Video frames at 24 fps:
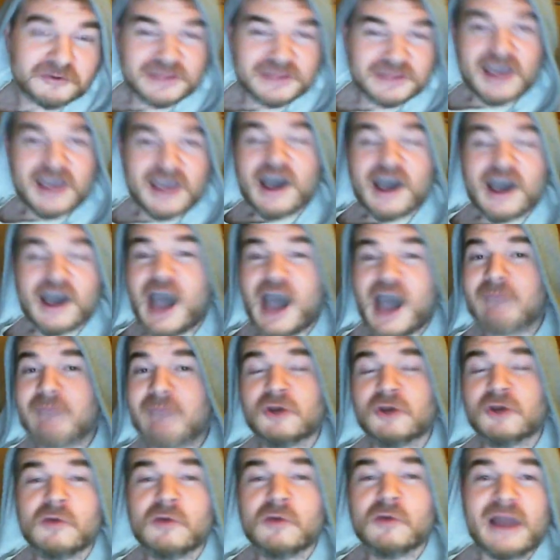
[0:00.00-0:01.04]
I'm doing
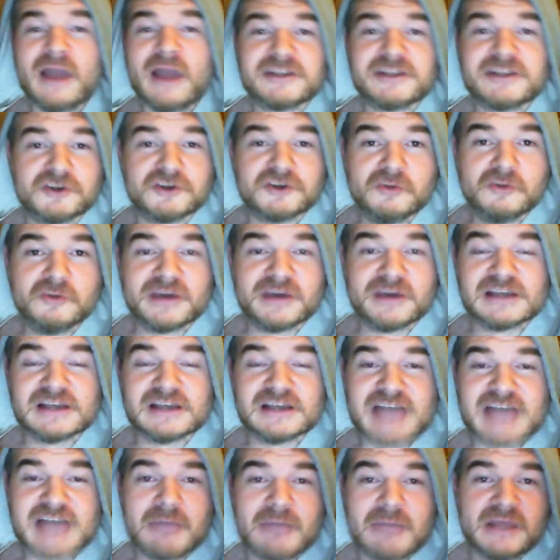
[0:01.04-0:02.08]
what I do because I
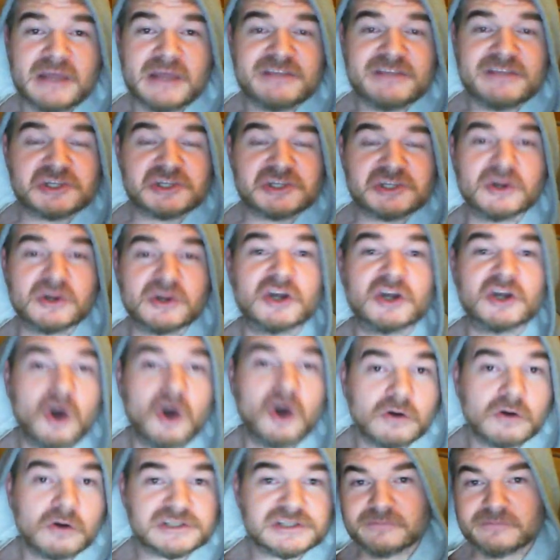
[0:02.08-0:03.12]
believe that you're in a
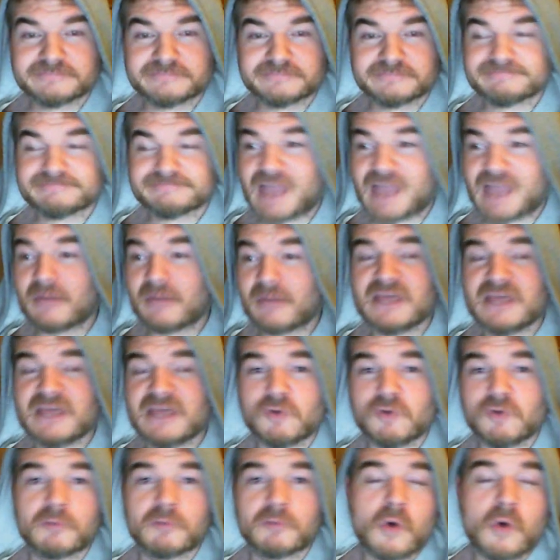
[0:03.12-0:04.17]
cult. I believe you were
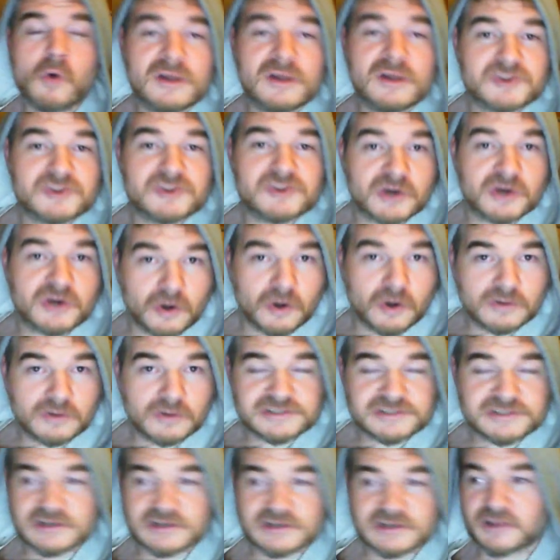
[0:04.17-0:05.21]
born into a cult,
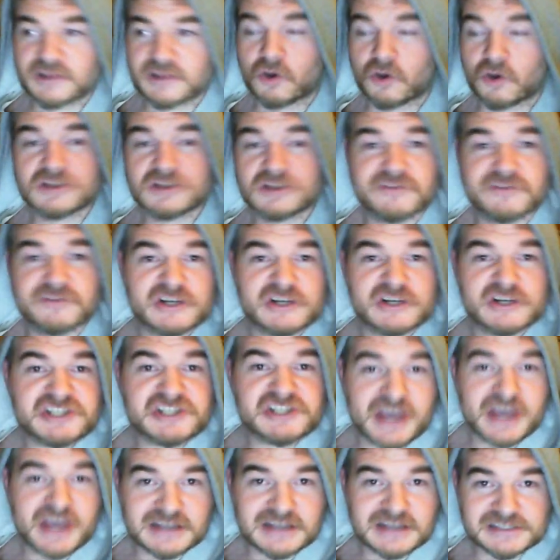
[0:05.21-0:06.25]
the cult of
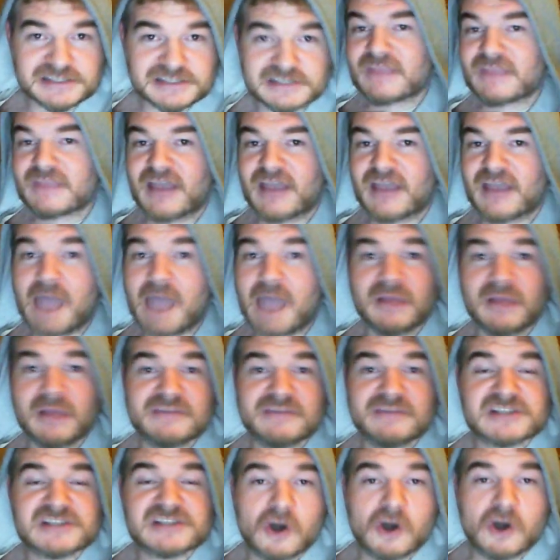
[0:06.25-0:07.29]
Christianity. I believe this
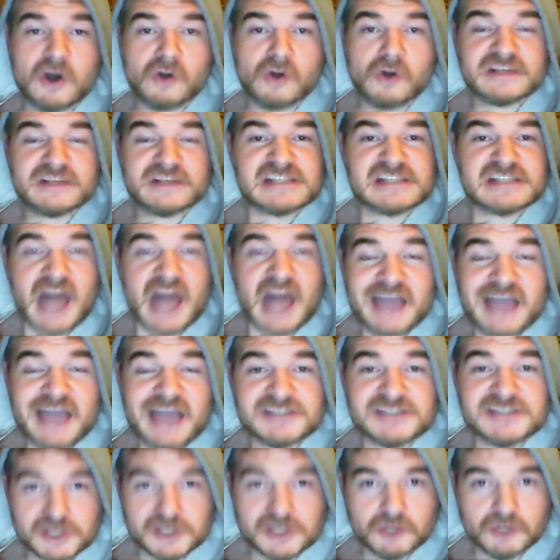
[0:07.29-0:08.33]
cult has lied to
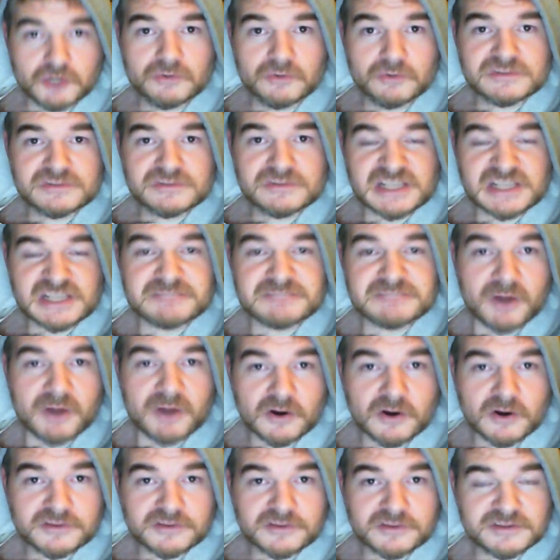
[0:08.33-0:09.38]
you since
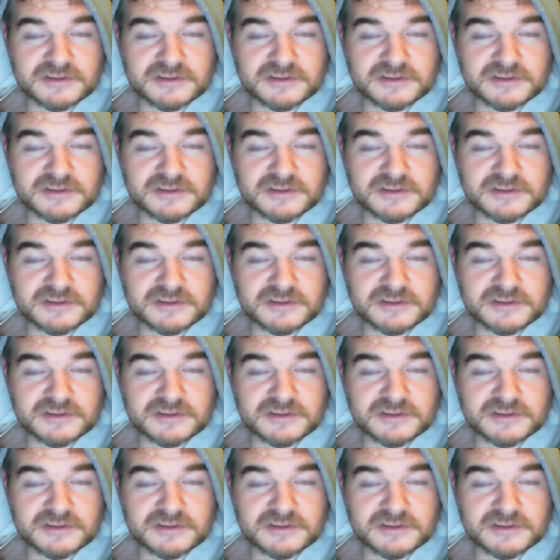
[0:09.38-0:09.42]
birth.